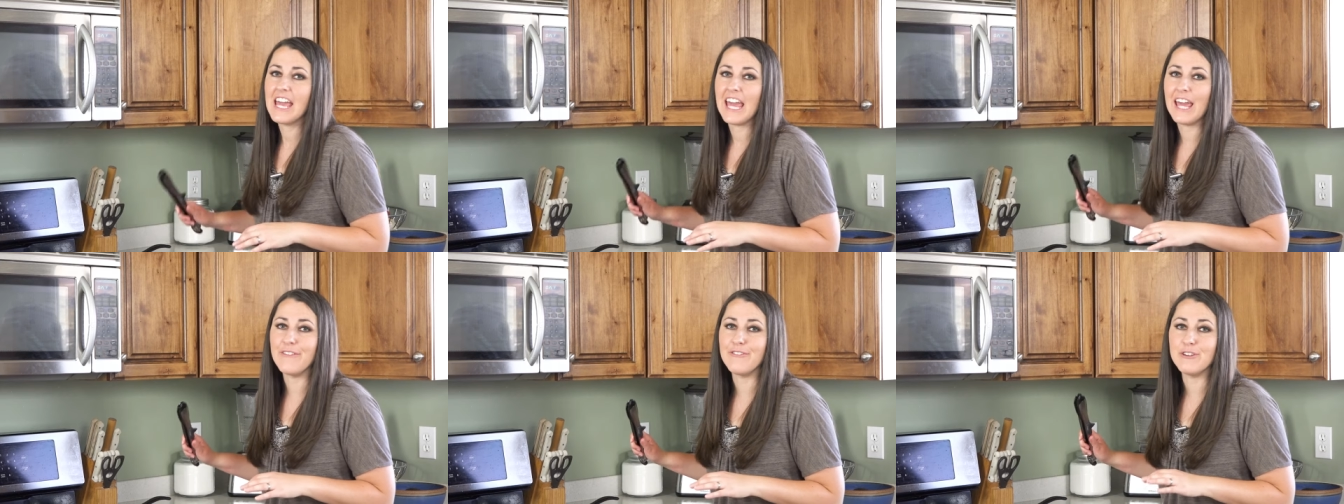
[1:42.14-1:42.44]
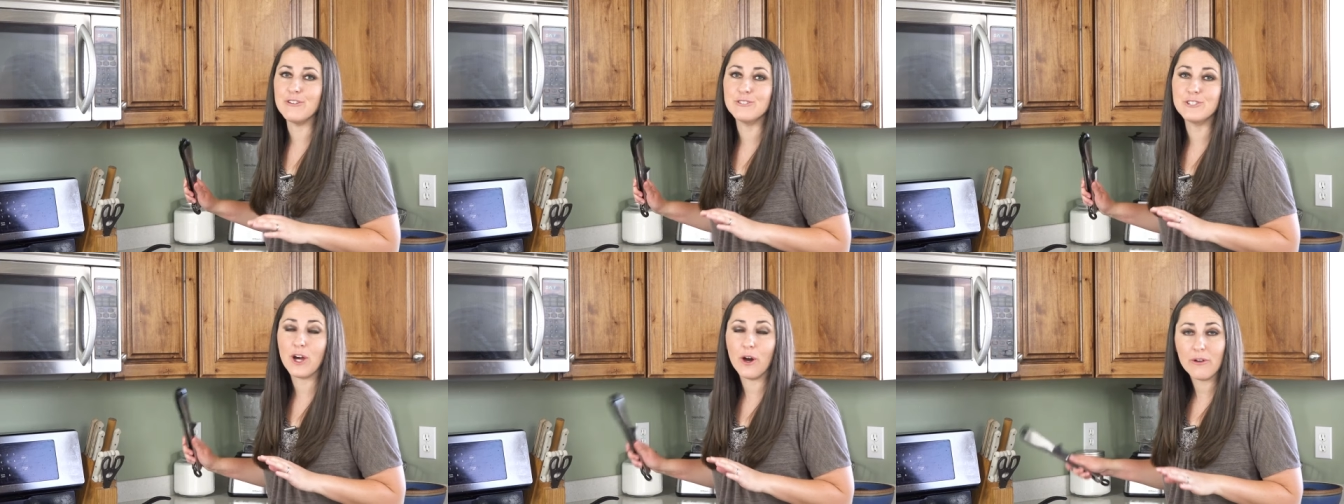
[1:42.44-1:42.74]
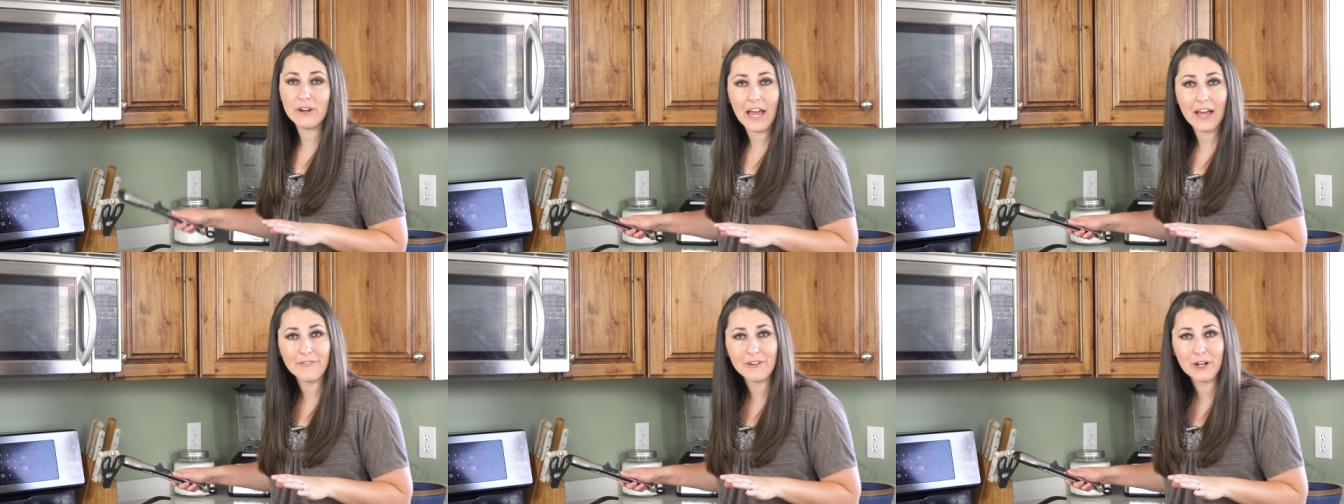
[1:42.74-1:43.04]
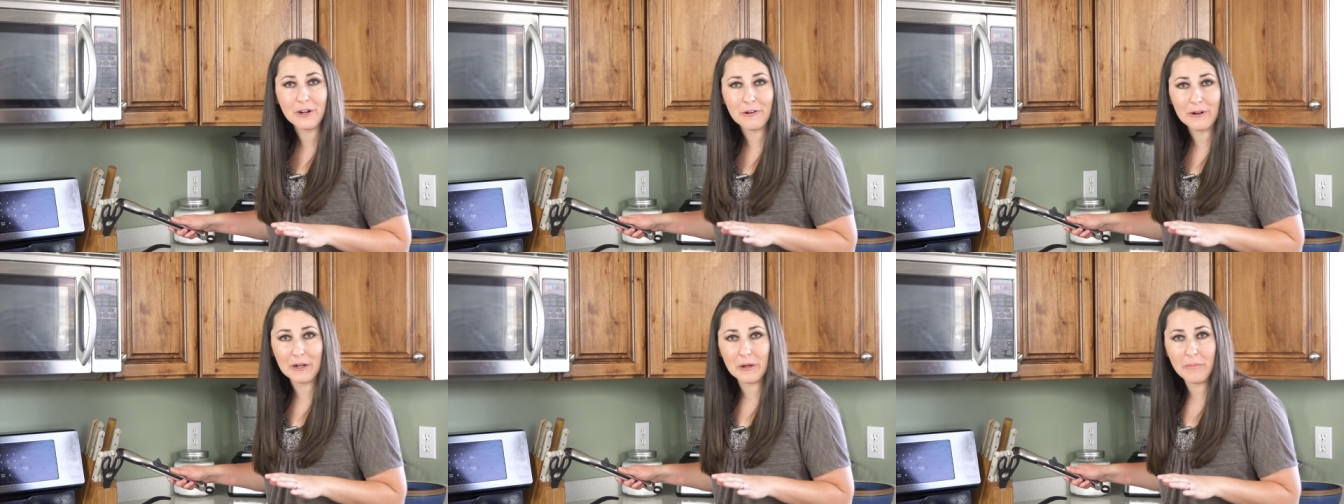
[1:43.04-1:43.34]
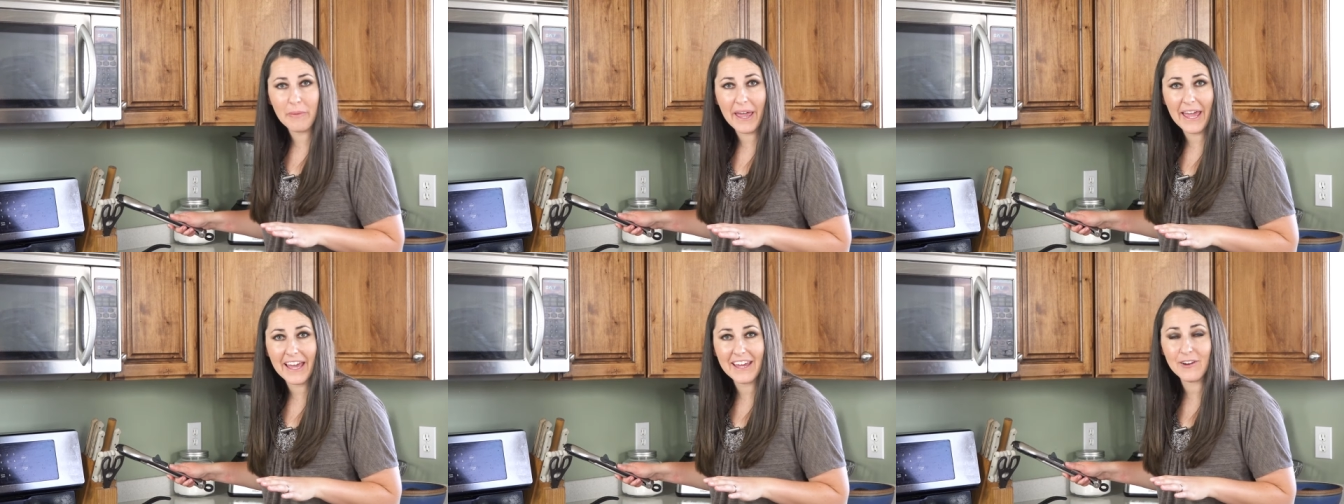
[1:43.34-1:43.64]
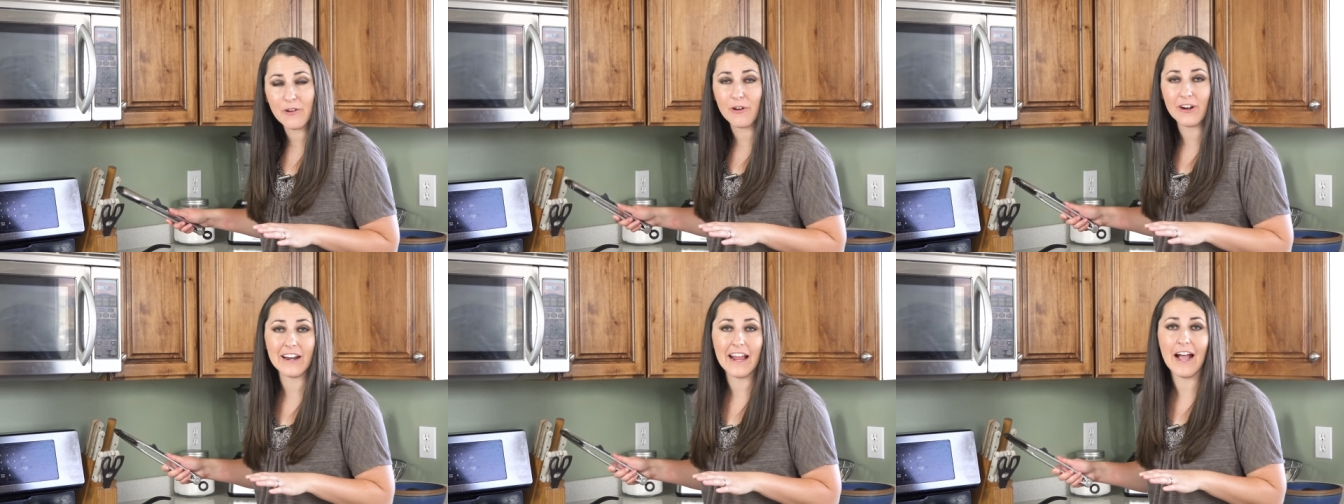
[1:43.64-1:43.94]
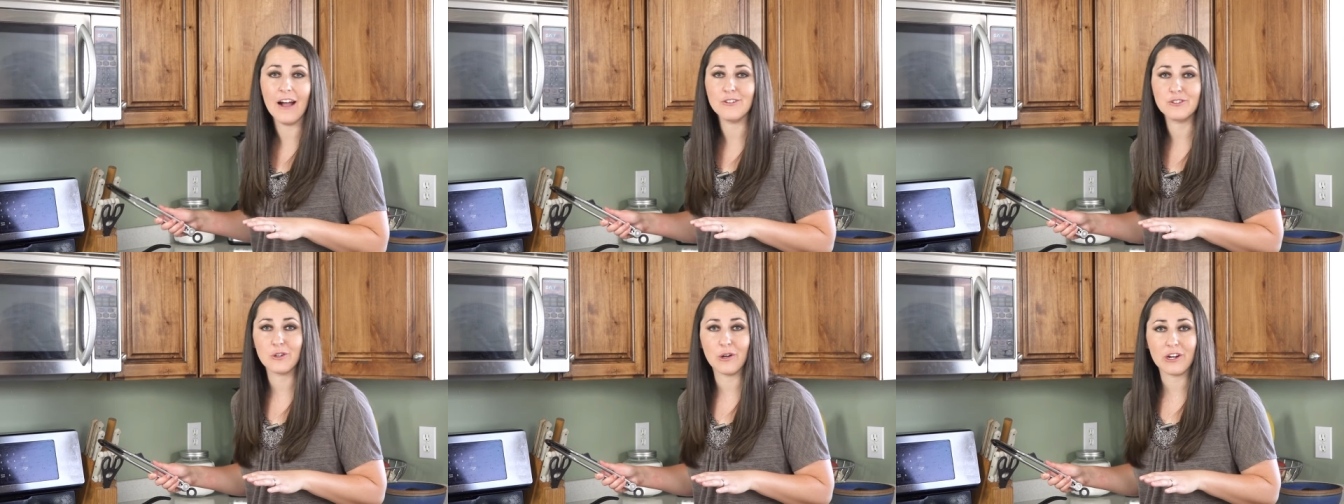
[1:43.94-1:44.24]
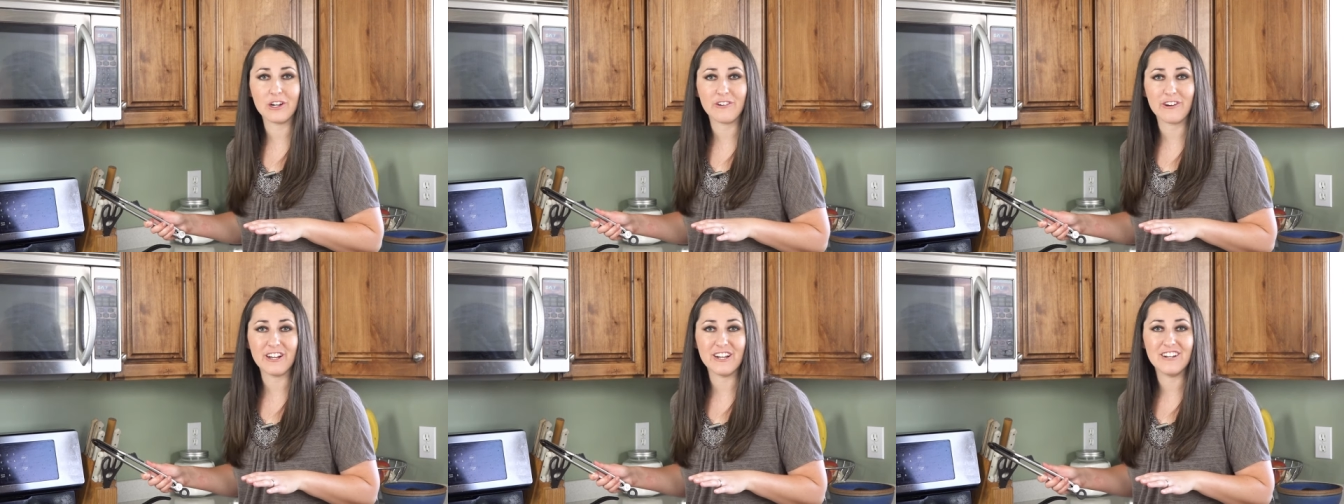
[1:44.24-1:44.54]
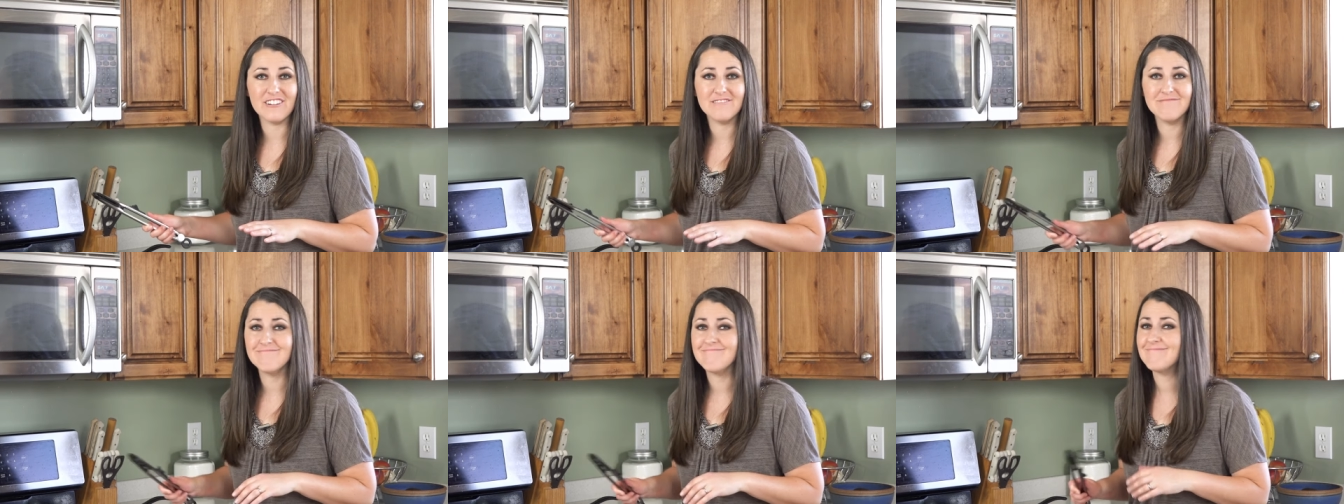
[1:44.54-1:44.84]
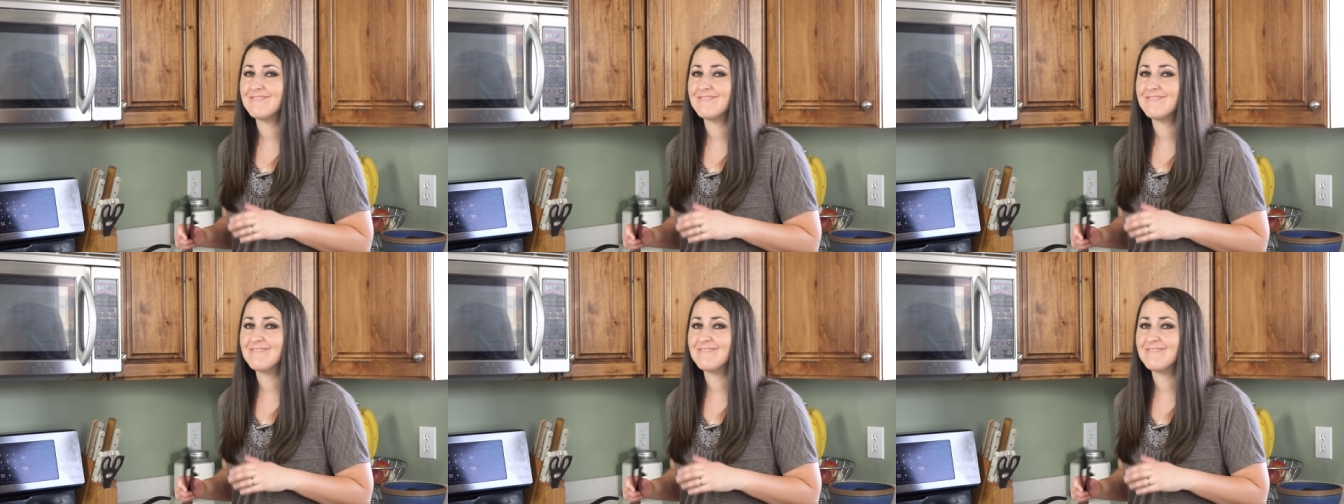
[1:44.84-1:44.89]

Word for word: If you don't have a grill pan or an outdoor grill,